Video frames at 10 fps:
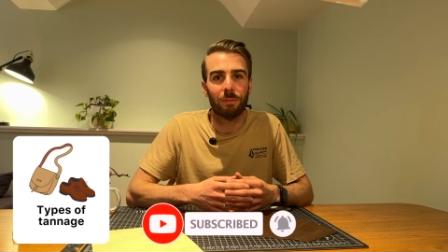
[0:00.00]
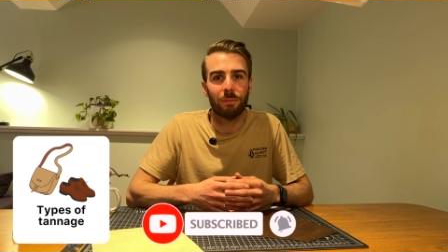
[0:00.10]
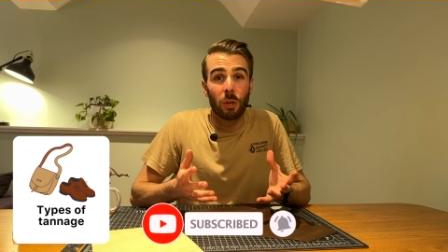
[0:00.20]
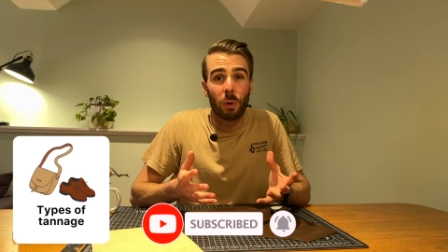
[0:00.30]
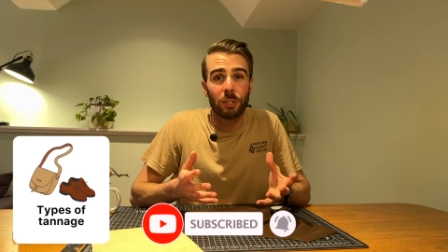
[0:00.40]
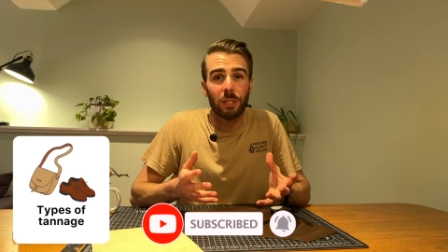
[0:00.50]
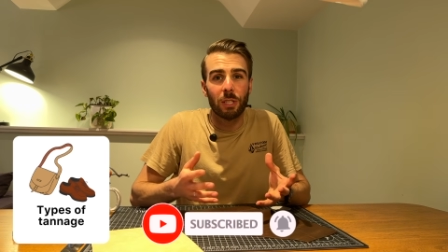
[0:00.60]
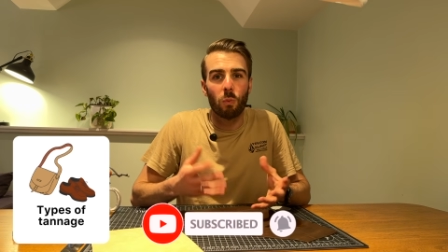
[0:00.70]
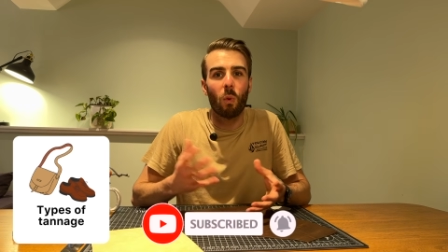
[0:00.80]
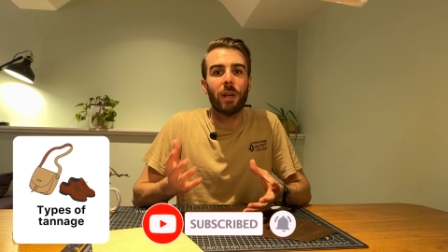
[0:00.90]
The question
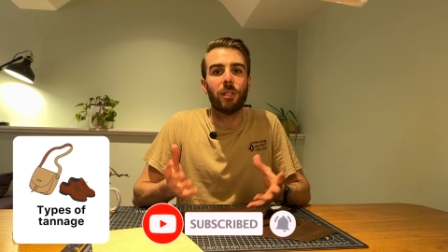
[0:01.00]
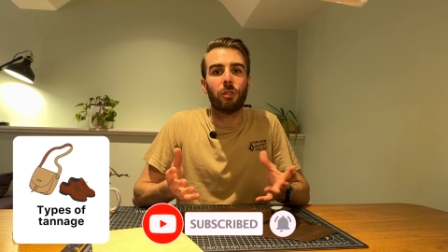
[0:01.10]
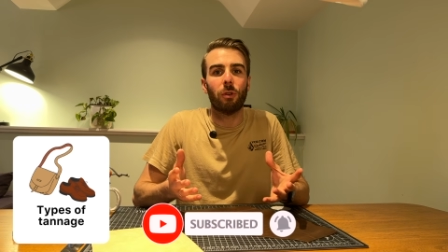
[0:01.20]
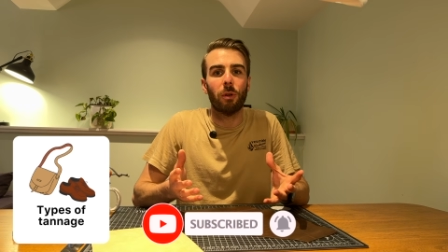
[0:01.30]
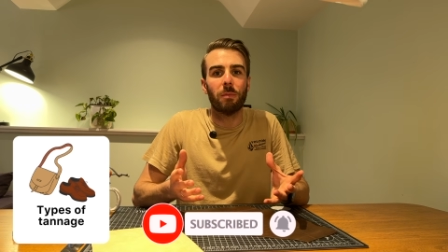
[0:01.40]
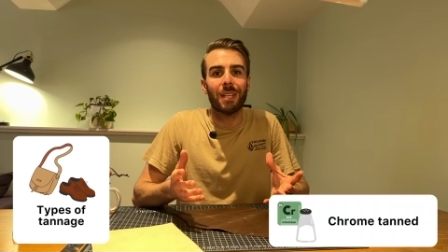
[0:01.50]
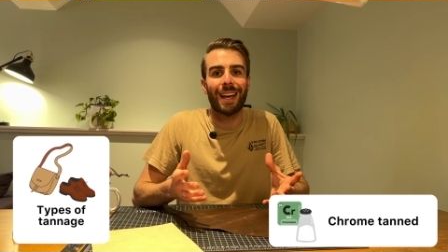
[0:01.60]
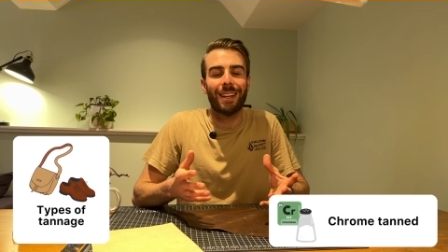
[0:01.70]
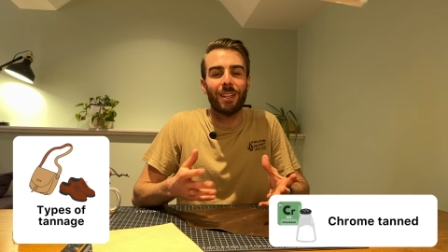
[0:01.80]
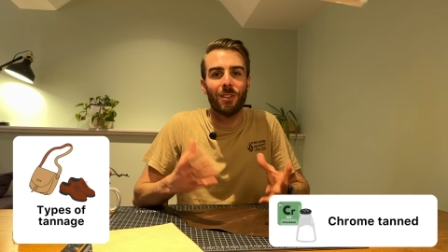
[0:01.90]
is, why does chrome
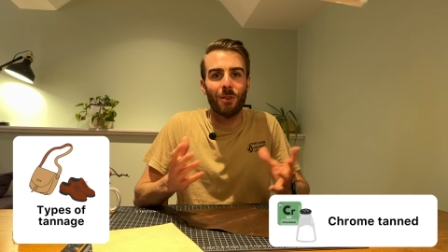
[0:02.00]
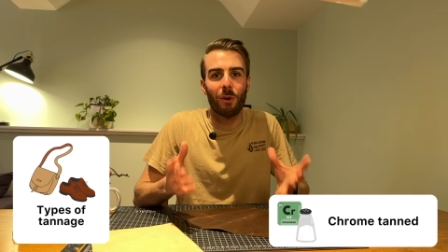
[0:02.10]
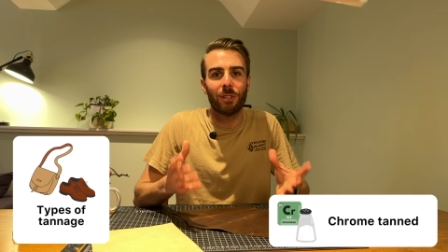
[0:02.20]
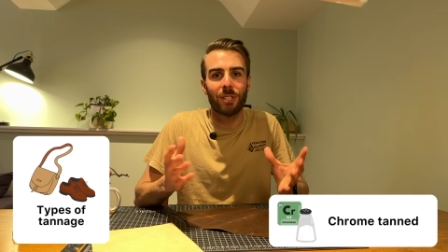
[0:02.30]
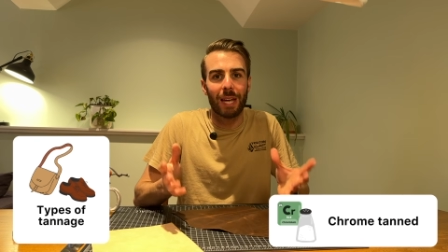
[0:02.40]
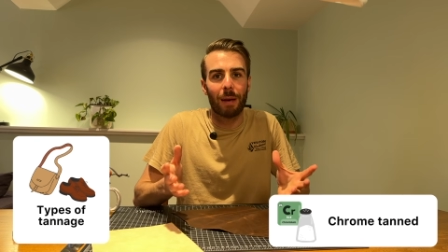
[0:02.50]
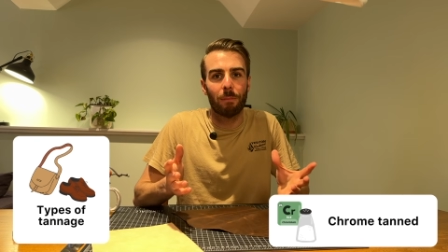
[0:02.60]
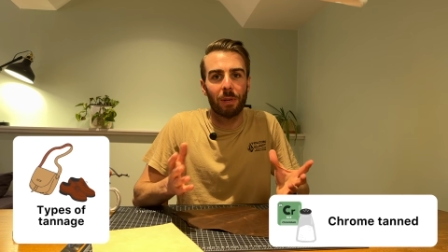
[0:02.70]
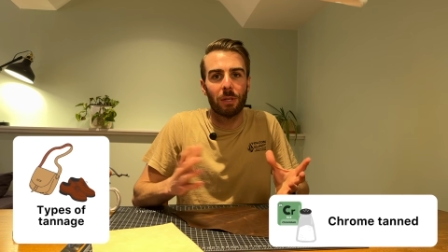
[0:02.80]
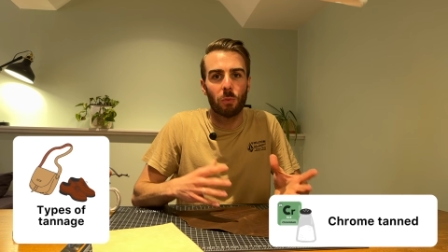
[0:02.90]
tan not
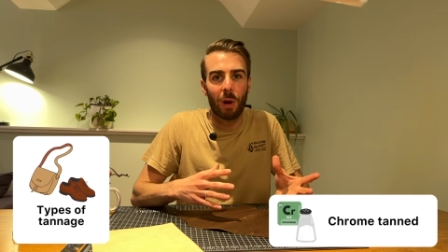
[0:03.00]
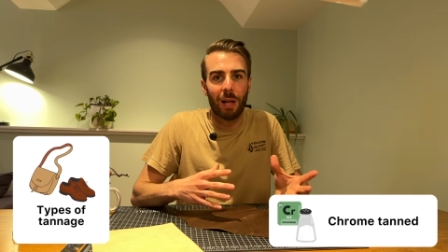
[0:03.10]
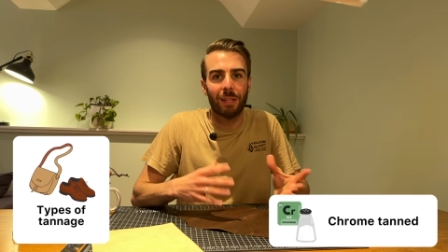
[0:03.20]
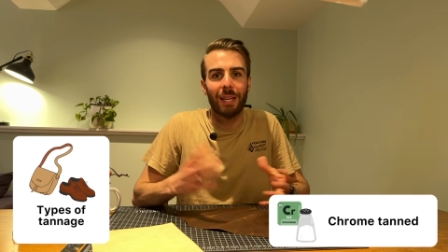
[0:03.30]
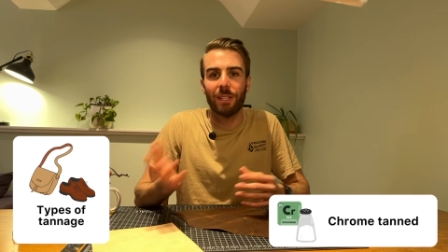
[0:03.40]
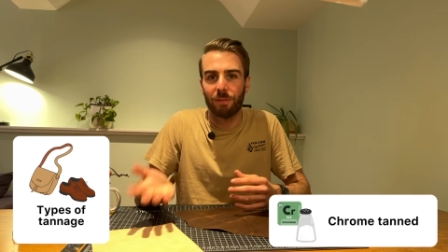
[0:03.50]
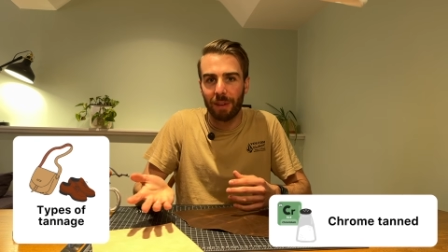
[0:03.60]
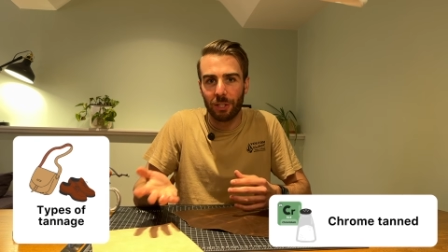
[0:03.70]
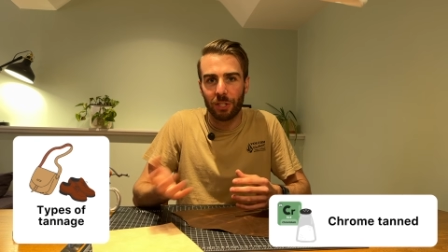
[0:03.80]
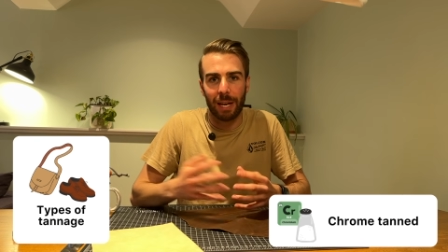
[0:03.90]
stamp as well as
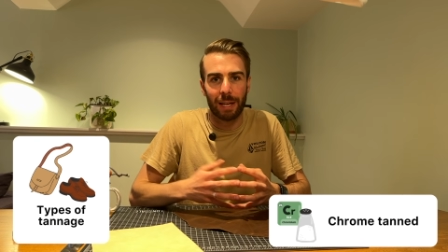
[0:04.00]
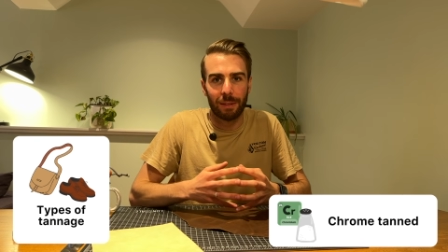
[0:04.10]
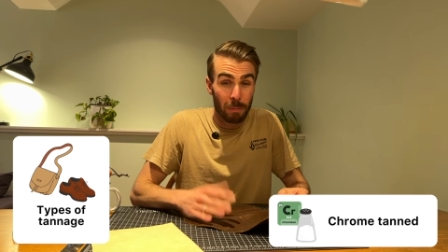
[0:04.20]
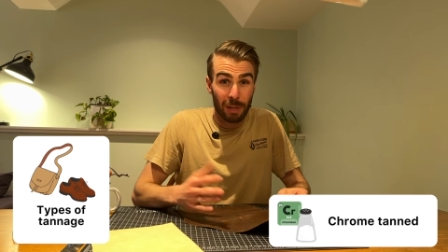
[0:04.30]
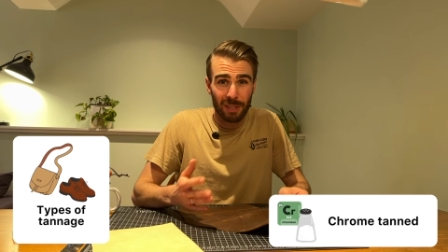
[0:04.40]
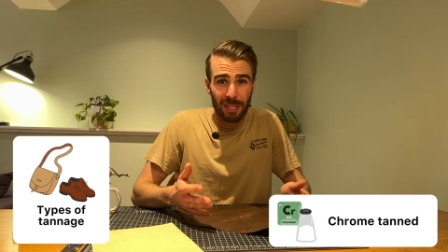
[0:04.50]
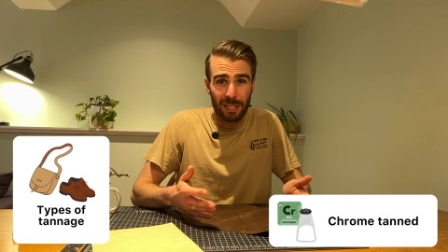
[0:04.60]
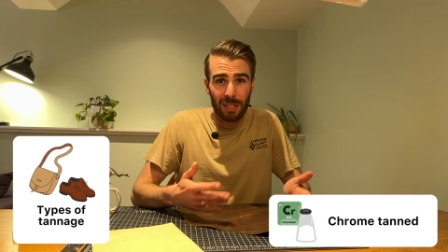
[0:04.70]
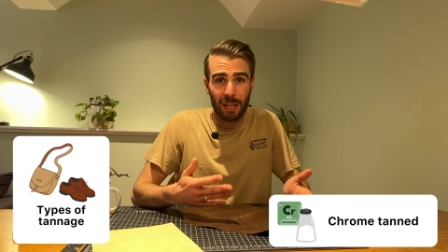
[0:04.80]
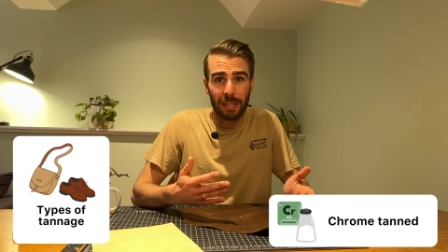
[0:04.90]
veg tan? Because it's
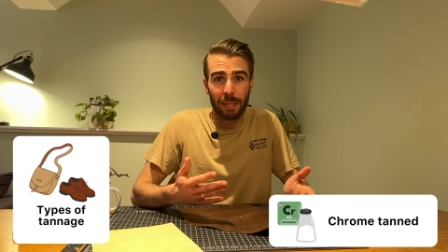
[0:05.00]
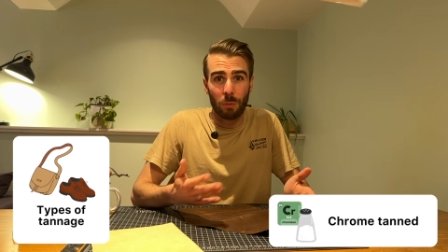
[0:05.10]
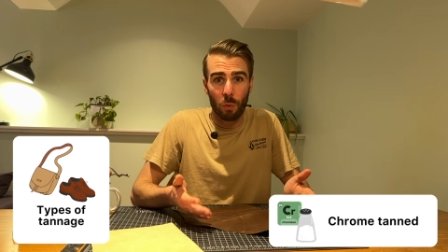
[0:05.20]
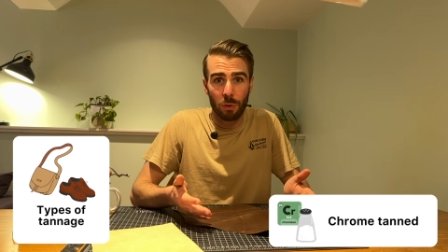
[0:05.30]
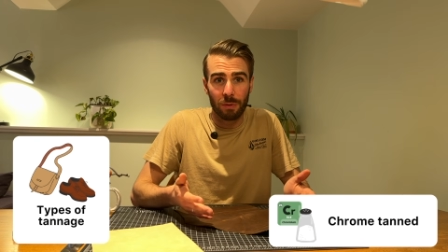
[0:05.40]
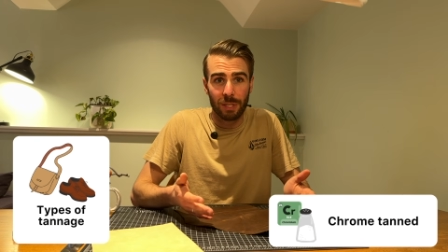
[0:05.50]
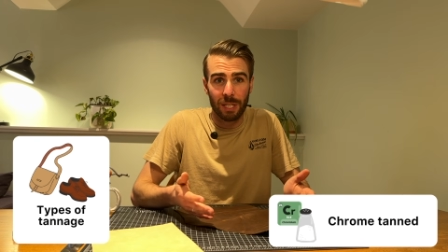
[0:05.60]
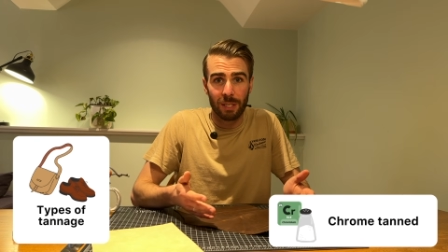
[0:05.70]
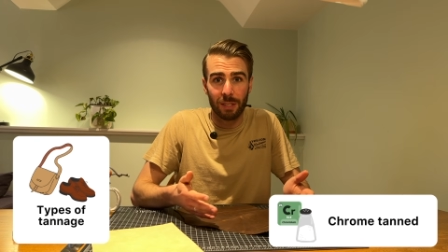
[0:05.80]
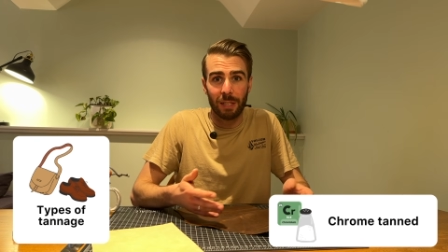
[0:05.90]
slightly water
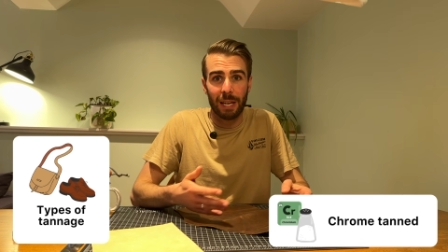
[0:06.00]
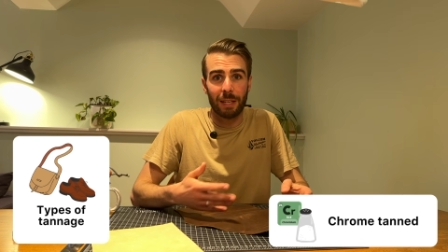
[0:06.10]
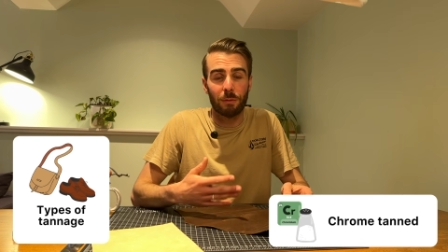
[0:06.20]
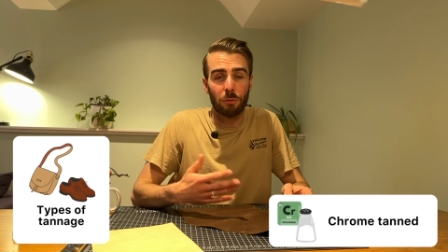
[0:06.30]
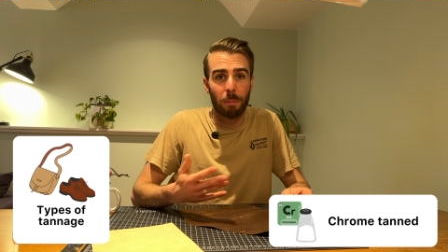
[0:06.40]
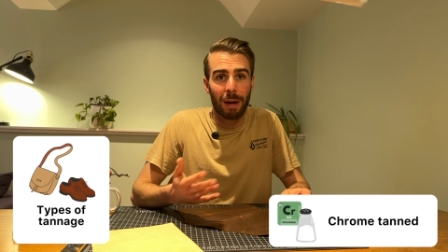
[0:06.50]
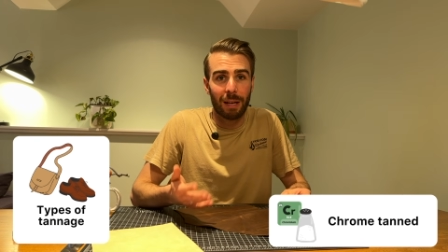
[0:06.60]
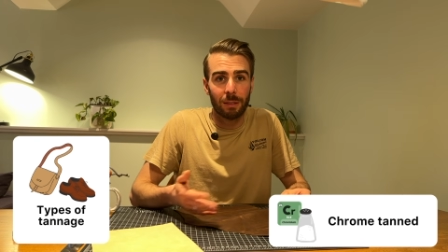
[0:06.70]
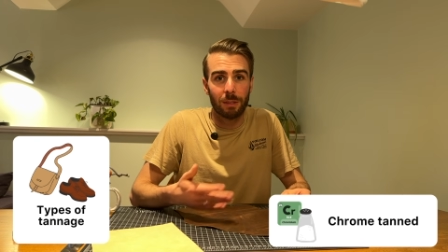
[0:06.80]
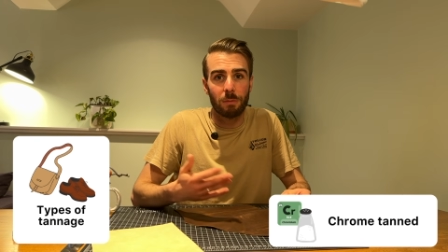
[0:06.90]
resistant and it
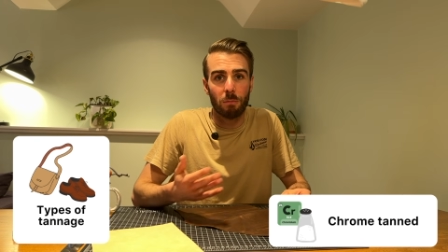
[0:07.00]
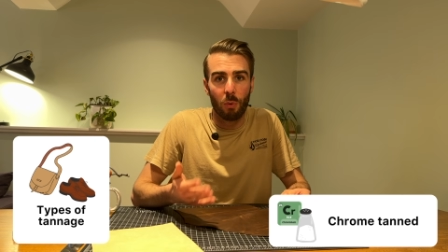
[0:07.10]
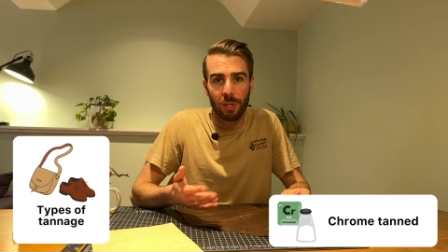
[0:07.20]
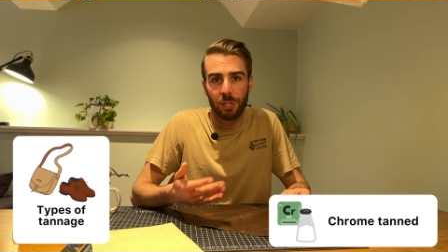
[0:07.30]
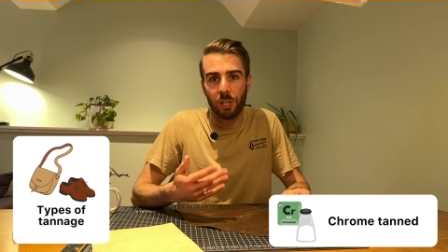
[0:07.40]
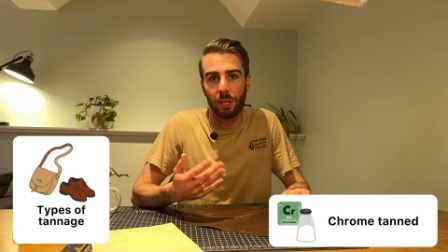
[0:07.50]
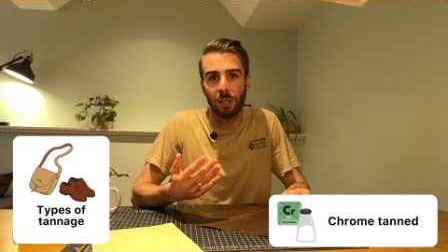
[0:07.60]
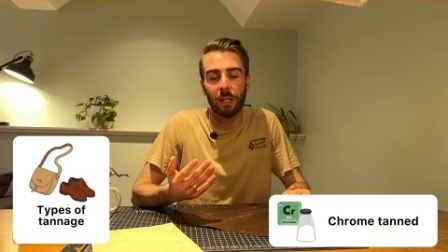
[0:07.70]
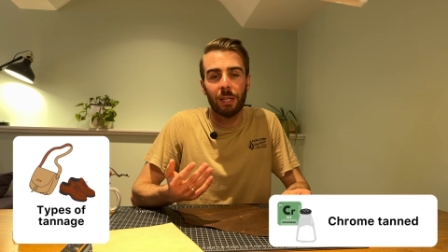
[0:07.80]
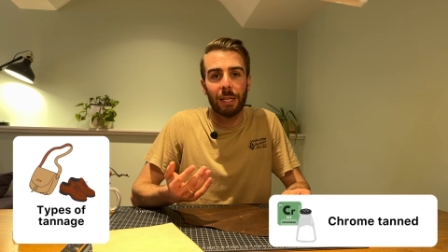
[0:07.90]
repels
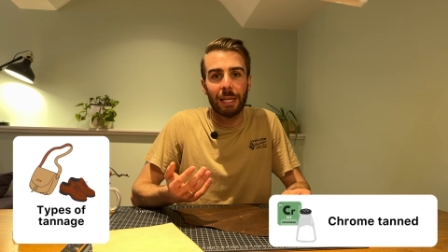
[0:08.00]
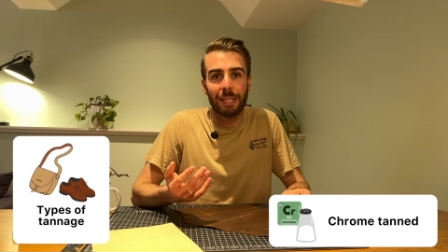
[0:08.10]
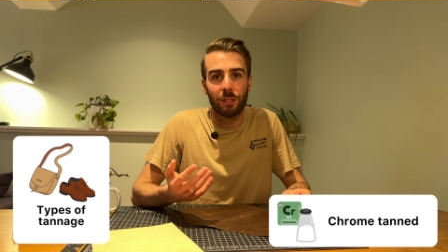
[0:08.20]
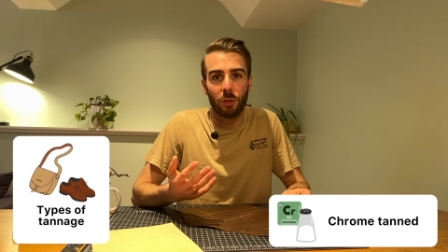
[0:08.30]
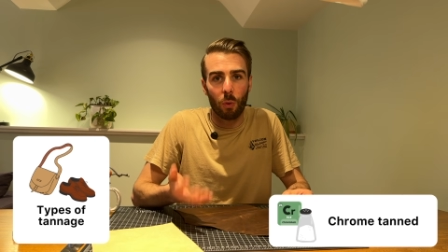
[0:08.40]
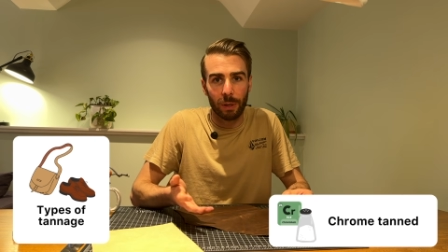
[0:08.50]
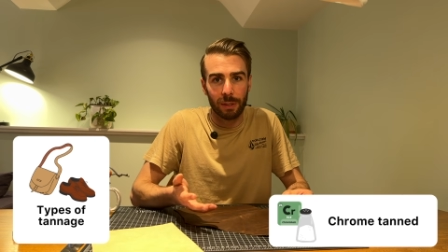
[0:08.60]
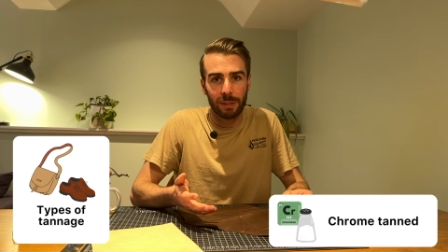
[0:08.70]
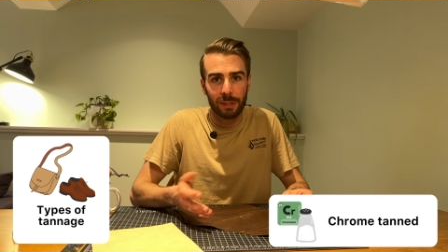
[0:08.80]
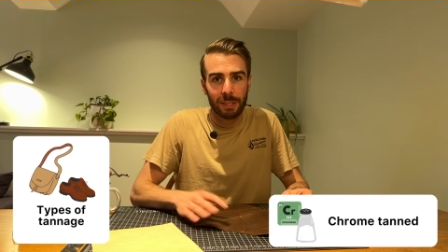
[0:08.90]
moisture and
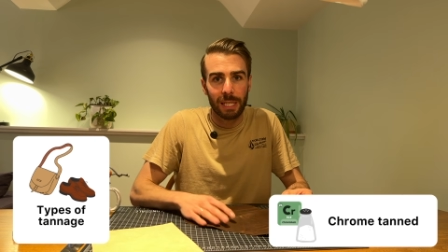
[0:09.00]
oils.